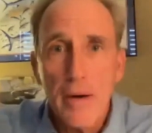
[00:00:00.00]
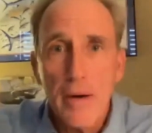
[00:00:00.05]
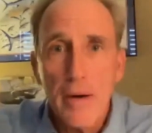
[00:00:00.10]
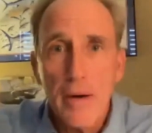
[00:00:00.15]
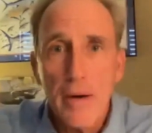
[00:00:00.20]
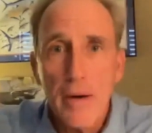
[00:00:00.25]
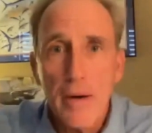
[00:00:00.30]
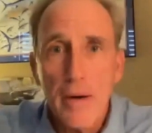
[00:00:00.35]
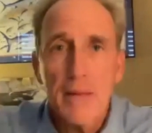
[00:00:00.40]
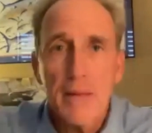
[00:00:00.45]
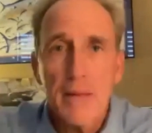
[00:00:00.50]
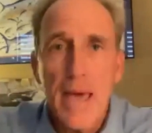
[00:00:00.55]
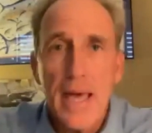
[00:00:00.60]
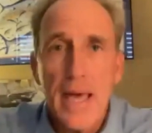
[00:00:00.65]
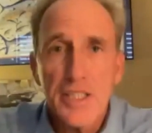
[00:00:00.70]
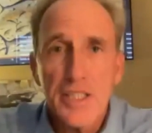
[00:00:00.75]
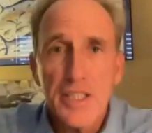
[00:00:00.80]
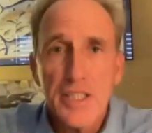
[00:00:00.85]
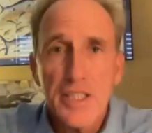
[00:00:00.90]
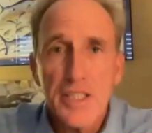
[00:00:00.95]
They're getting
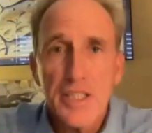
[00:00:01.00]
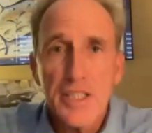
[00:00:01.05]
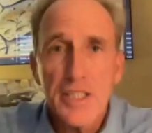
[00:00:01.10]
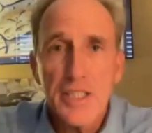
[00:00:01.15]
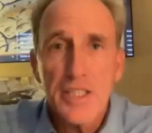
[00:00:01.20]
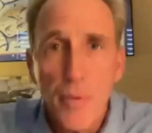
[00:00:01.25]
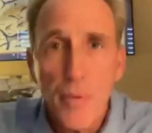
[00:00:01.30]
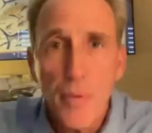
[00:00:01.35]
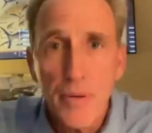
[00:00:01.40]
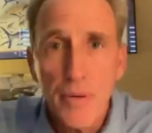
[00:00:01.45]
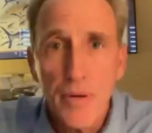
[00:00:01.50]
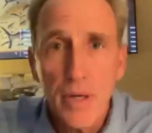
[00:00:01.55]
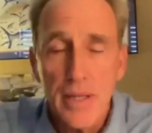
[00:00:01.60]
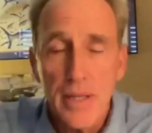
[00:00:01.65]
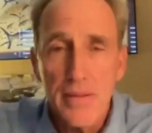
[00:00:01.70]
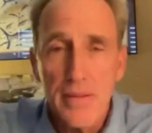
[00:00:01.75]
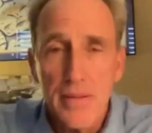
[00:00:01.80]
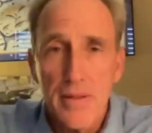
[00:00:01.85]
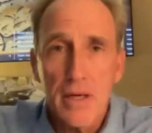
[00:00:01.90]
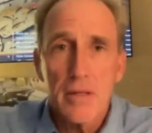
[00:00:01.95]
managed more
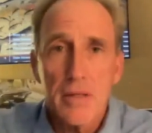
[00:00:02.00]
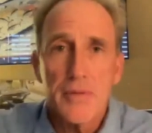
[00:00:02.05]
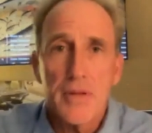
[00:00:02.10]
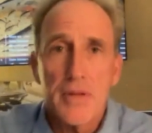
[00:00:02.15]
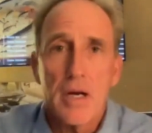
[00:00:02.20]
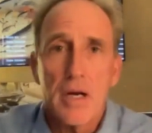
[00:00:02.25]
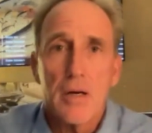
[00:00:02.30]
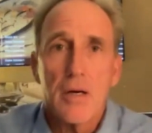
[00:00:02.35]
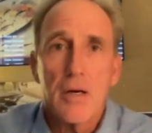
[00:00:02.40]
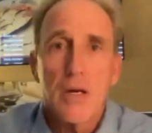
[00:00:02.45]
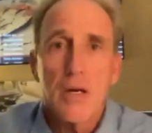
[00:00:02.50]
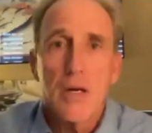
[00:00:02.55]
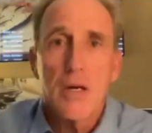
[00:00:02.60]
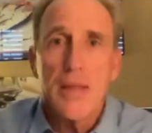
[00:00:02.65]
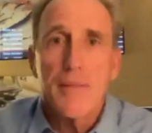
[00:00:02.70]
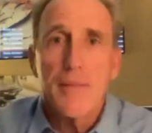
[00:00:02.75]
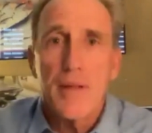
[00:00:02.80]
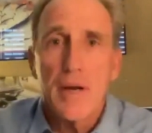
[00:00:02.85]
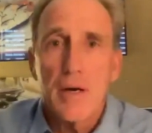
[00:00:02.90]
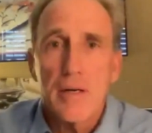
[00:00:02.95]
properly.
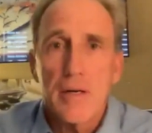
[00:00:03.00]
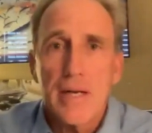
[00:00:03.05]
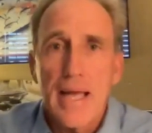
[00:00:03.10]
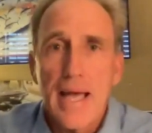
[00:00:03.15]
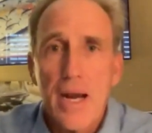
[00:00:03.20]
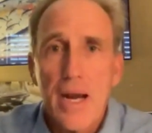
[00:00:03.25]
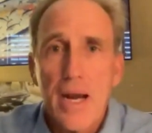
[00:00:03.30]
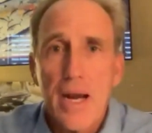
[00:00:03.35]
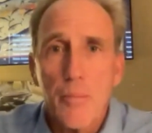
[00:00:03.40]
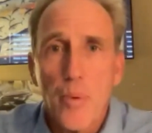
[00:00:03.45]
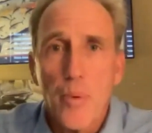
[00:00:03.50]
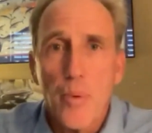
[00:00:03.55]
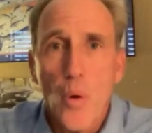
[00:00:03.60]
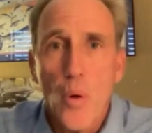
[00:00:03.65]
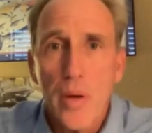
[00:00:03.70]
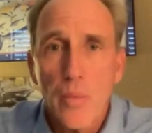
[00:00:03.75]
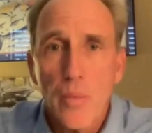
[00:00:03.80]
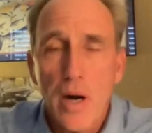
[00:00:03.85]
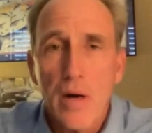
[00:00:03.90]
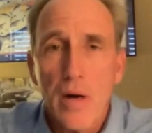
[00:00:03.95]
They're at a
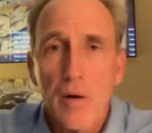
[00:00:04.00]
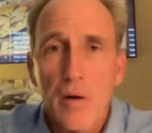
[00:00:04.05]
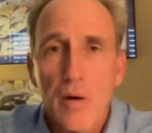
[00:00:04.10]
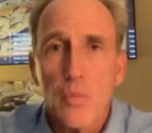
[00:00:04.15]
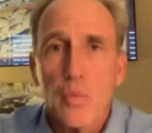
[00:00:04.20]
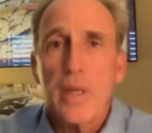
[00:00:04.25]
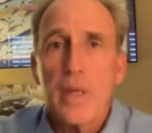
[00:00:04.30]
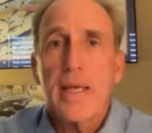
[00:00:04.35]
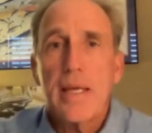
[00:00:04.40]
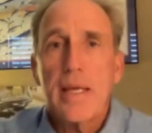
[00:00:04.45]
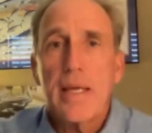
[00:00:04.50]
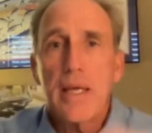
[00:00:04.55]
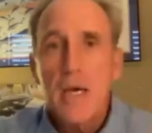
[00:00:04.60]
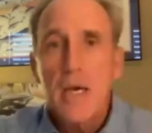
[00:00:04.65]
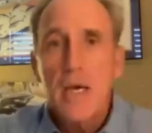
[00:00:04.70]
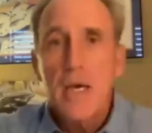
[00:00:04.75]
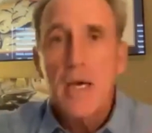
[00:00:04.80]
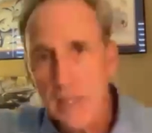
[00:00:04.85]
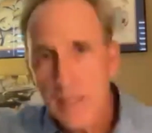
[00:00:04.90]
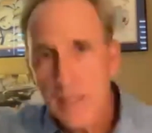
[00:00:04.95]
point where
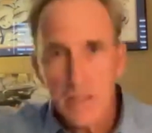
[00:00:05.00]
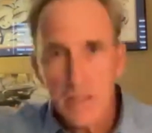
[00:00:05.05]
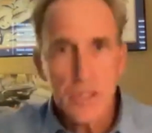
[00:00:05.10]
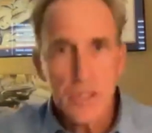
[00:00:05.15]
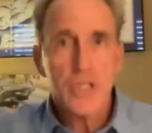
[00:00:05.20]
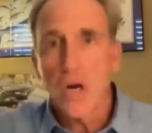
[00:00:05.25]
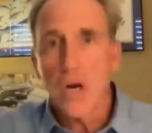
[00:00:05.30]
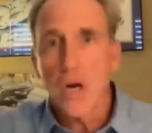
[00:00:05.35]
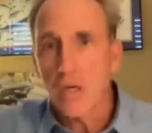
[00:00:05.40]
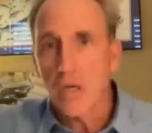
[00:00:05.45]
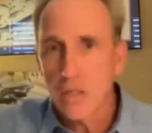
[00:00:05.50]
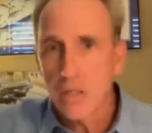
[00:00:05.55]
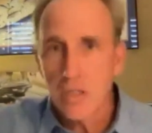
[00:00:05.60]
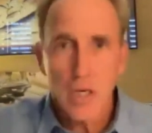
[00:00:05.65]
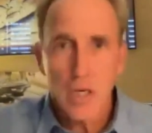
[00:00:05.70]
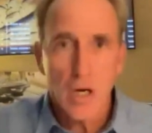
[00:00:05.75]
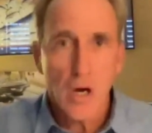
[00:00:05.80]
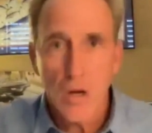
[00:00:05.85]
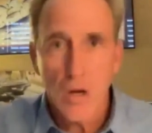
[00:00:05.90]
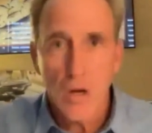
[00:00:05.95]
we can start
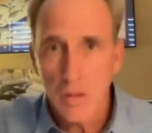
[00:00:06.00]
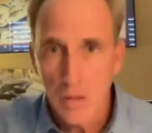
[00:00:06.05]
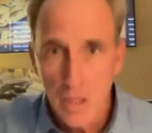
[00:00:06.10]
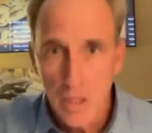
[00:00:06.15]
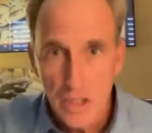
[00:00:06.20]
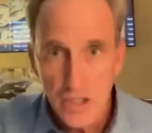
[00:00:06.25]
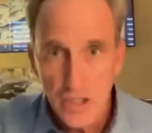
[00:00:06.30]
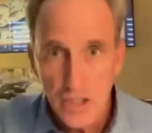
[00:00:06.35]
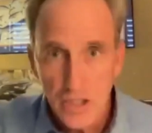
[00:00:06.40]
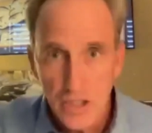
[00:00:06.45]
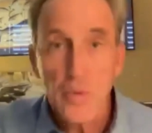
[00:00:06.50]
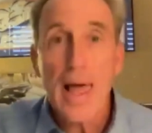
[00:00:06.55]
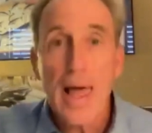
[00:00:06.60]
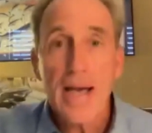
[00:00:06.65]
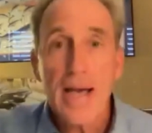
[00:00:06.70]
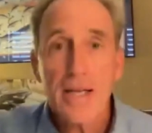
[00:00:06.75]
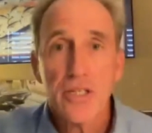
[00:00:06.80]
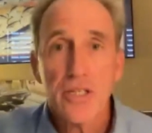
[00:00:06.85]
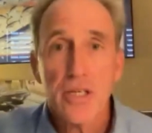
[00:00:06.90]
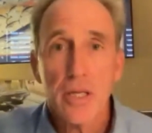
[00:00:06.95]
to all just
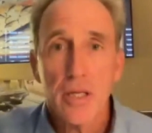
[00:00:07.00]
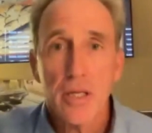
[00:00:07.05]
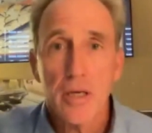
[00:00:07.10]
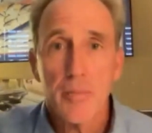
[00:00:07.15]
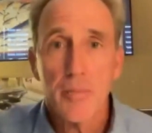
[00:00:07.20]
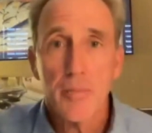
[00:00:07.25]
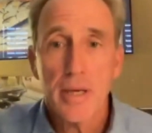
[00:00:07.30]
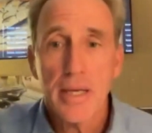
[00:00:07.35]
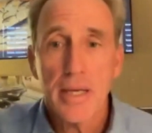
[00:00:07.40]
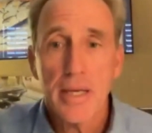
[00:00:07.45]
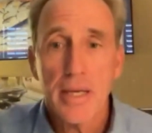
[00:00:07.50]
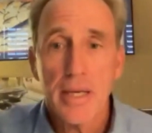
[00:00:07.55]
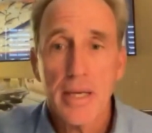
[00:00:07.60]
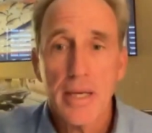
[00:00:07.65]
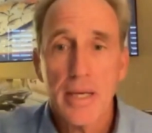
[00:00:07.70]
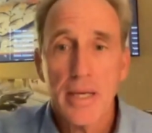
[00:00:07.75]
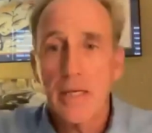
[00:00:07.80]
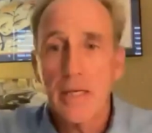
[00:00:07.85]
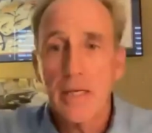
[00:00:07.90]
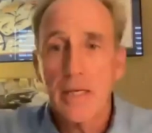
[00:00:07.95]
relax a little bit
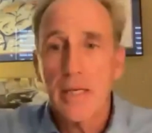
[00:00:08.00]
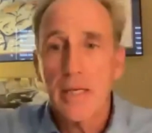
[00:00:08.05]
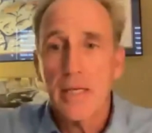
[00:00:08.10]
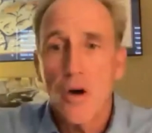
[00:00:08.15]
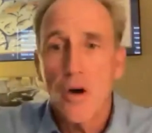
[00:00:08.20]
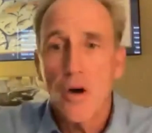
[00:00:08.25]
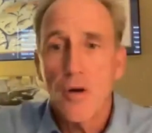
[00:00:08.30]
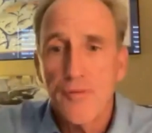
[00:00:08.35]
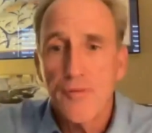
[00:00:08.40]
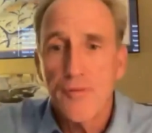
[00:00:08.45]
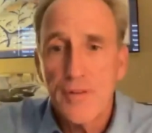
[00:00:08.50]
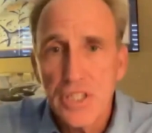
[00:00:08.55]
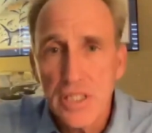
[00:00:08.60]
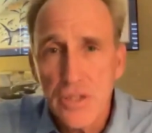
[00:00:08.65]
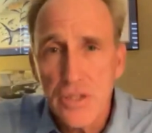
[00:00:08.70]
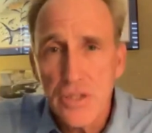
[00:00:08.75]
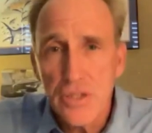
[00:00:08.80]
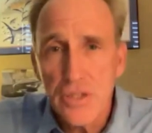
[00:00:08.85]
and go fishing.